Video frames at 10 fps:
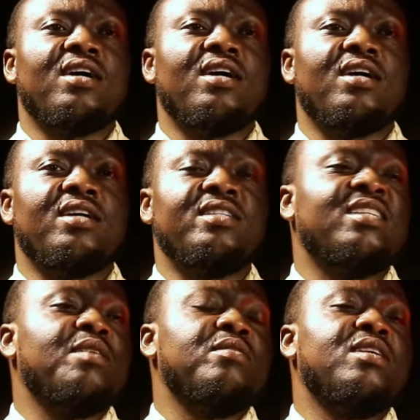uh,
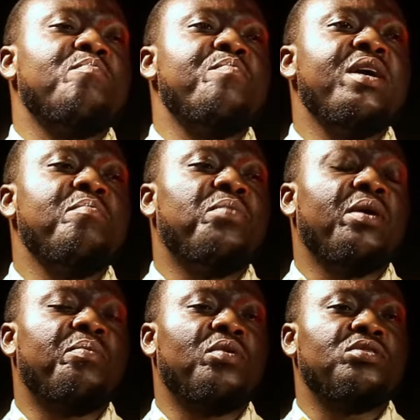the, the main
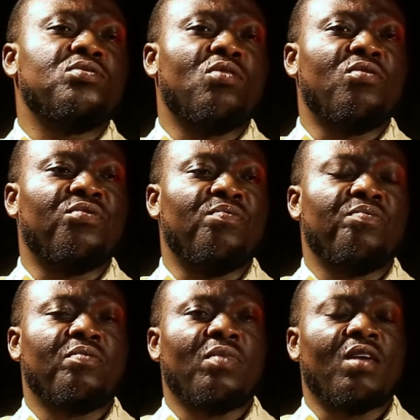purpose of
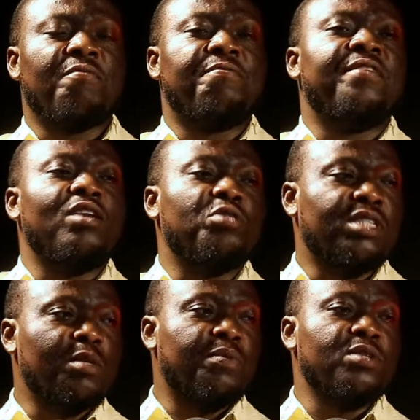
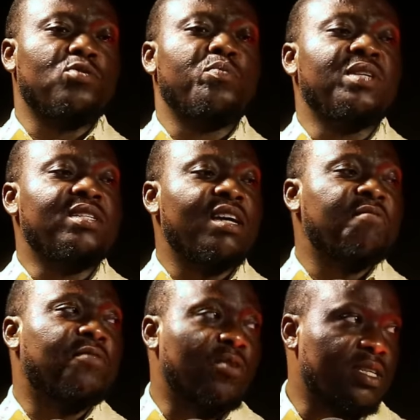fellowship is to be there
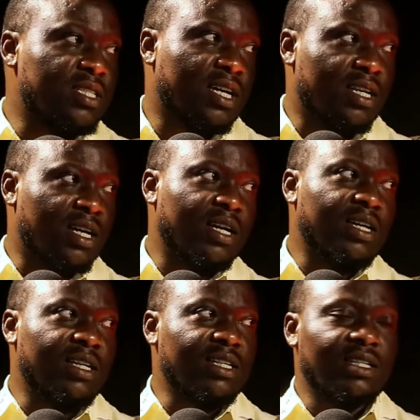for each other. Mm.
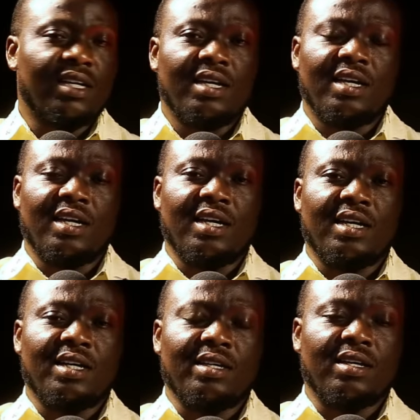And then
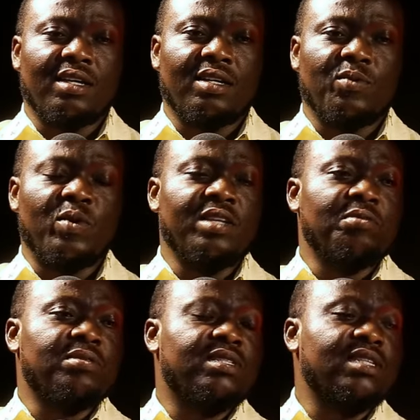uh, when
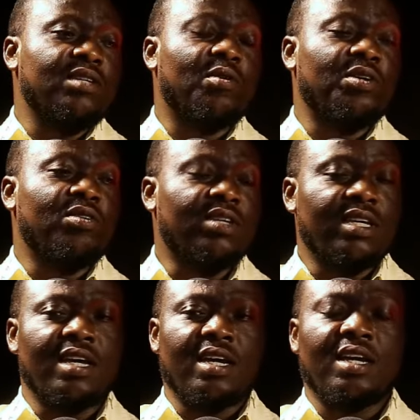you see or you
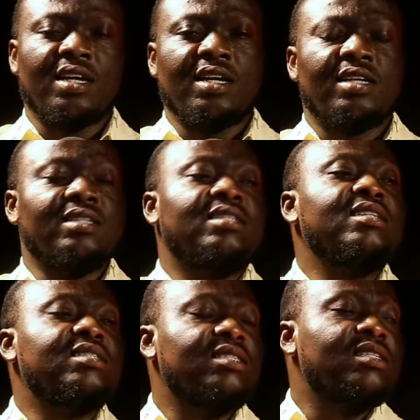hear
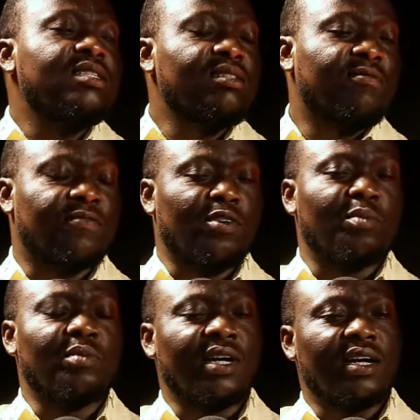these things
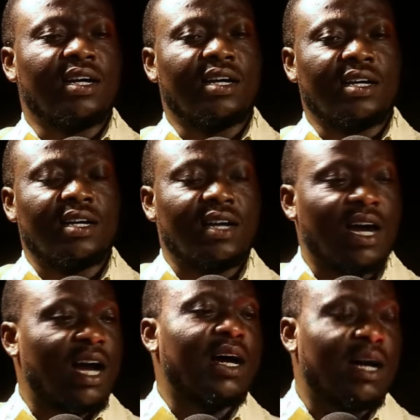from uh,
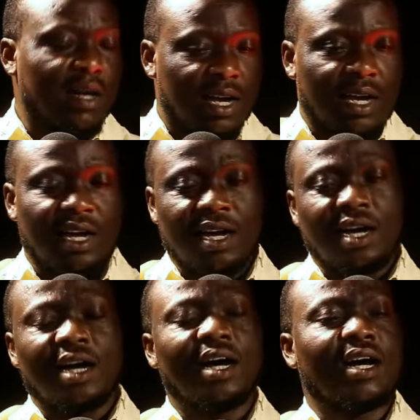our, our, our,
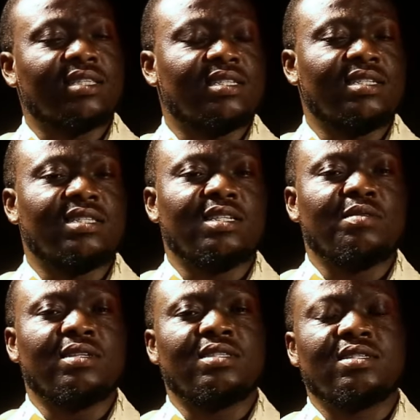our artists,
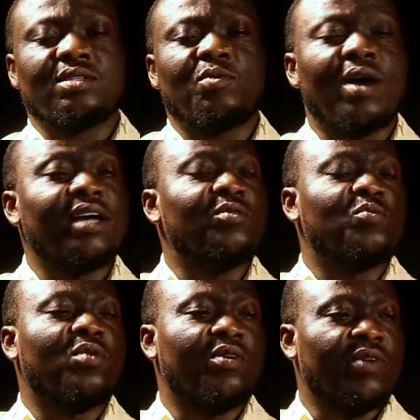it, it's quite
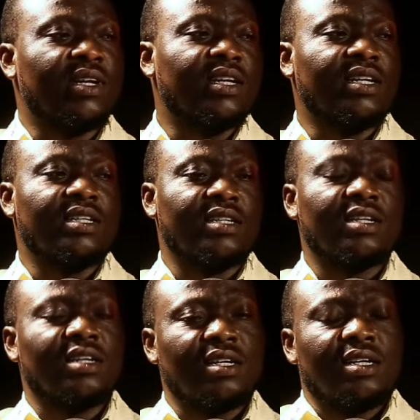worrying. Mm. And, and
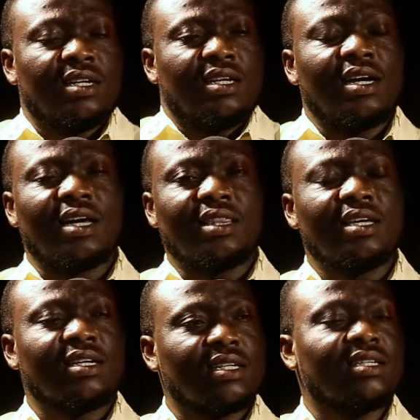I
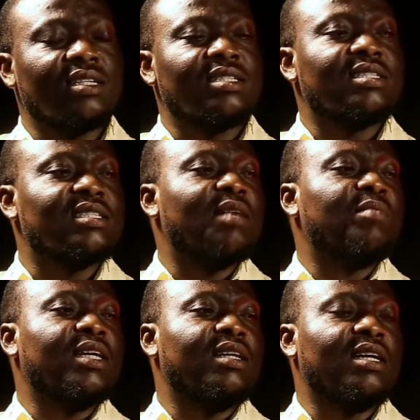think this is
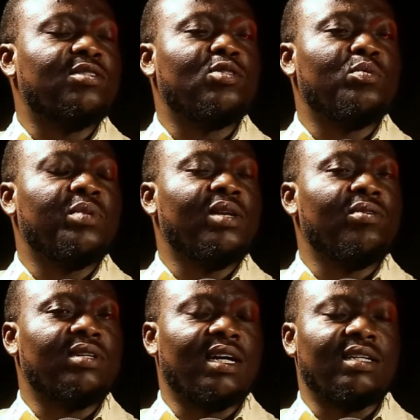something that should be
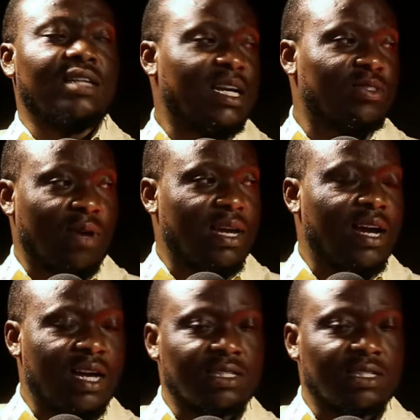looked at. That is why I